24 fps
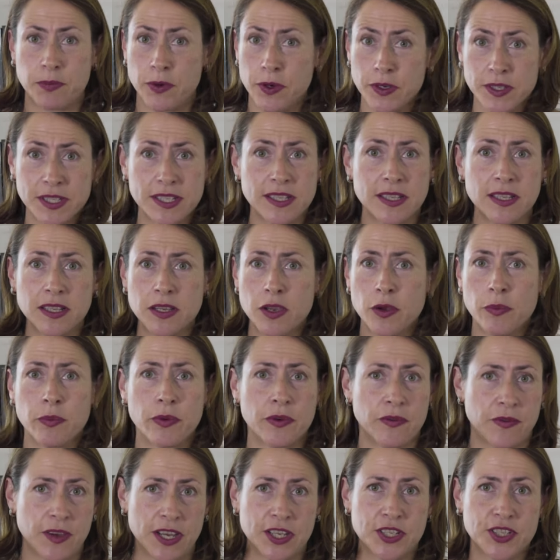personally or
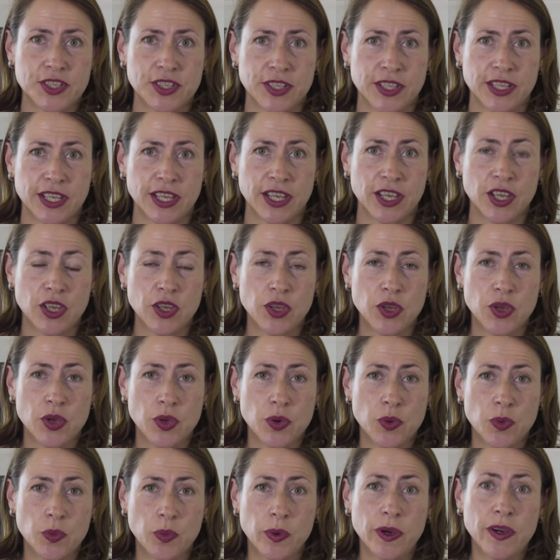professionally,
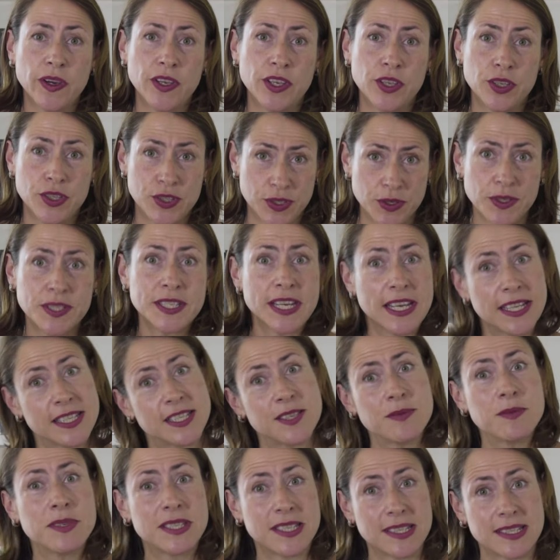where you do
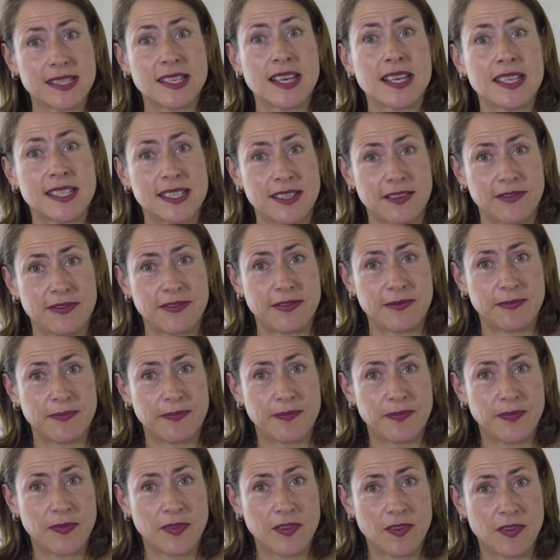tend to be decisive,
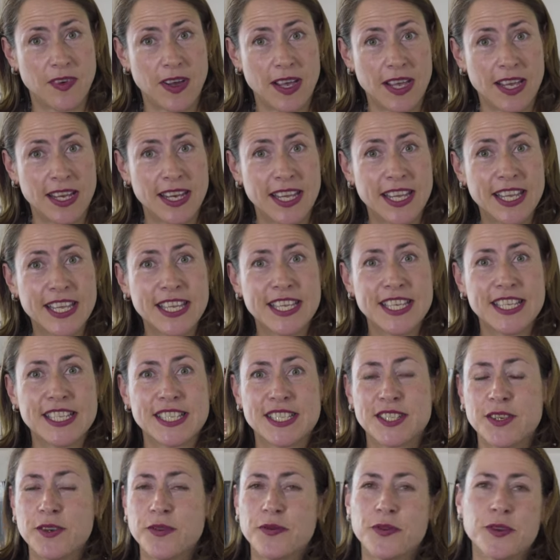right?
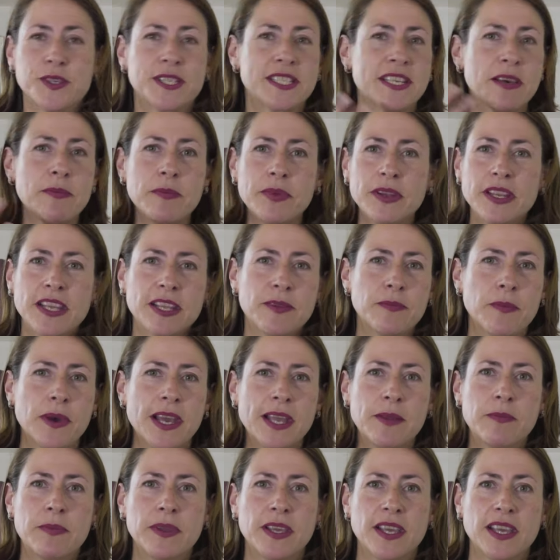So for somebody, it
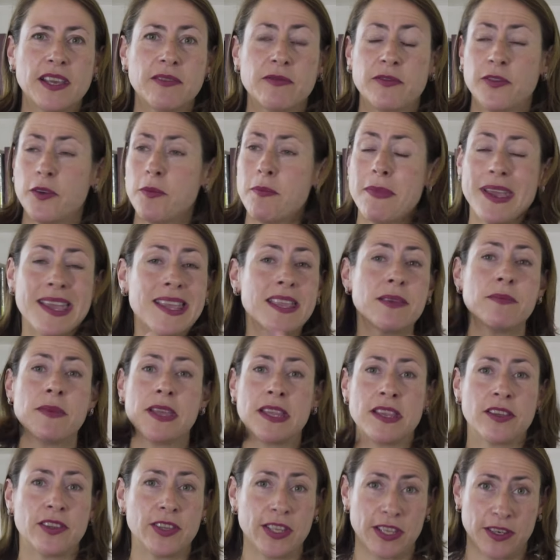might be, for many,
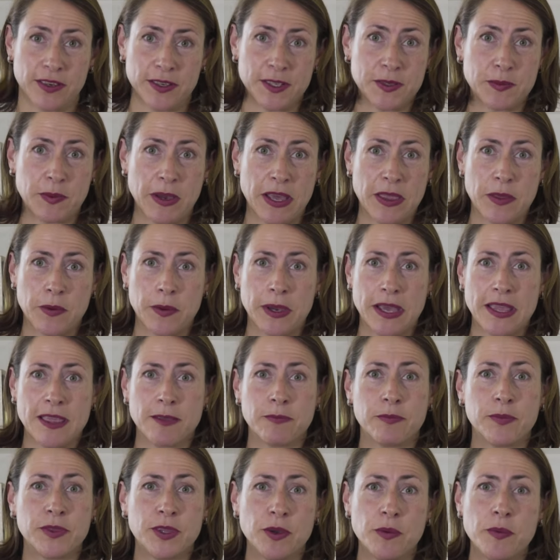many leaders, by the way,
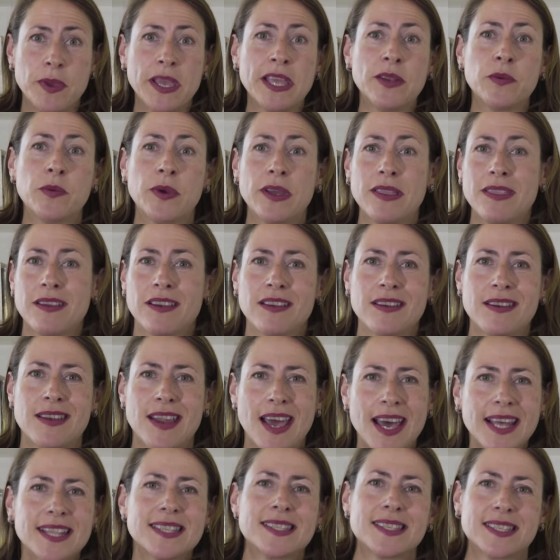the domain where they're
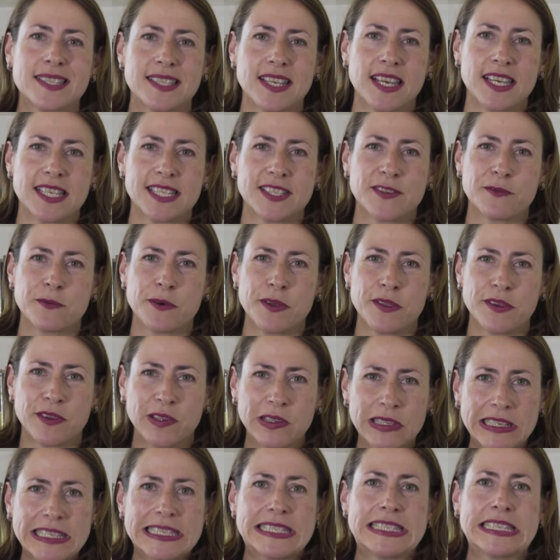not decisive, where
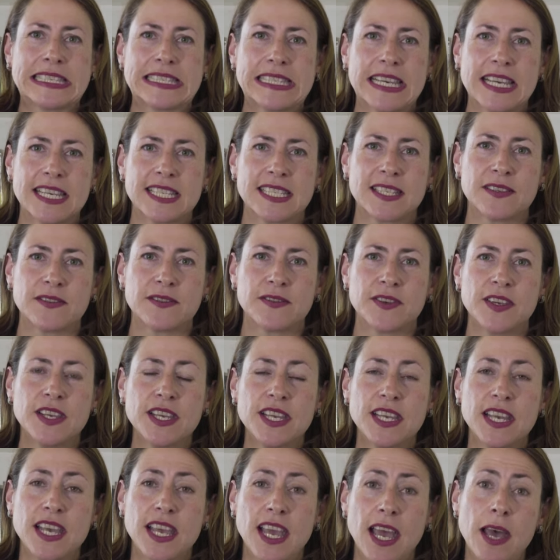they're least decisive,
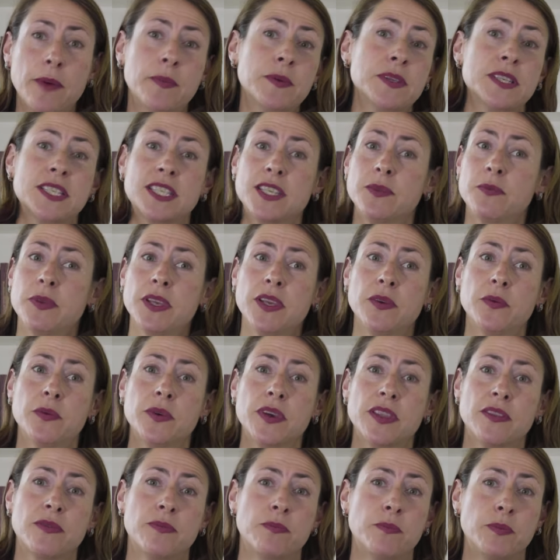happens to be
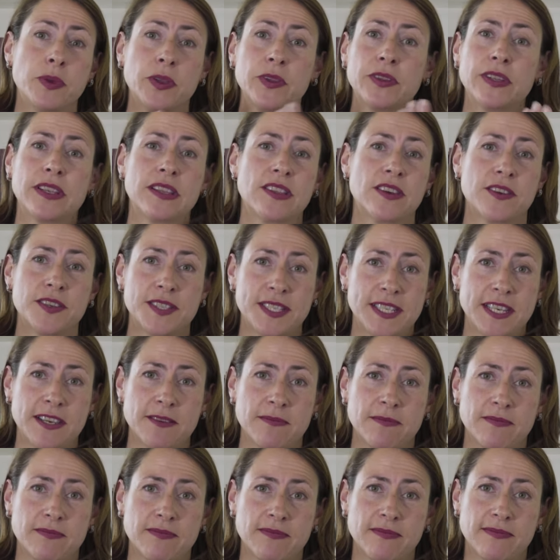with building their
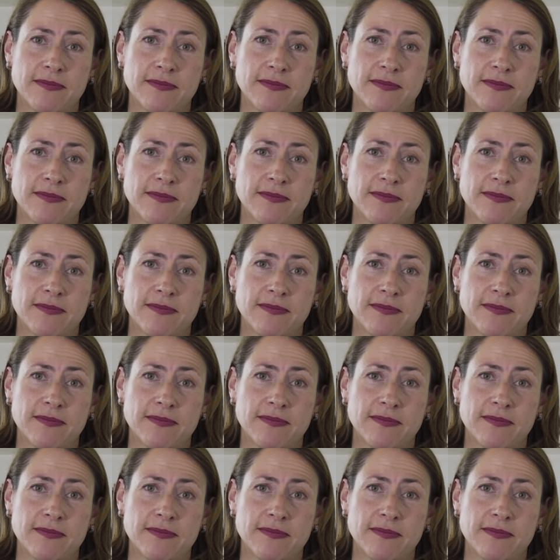team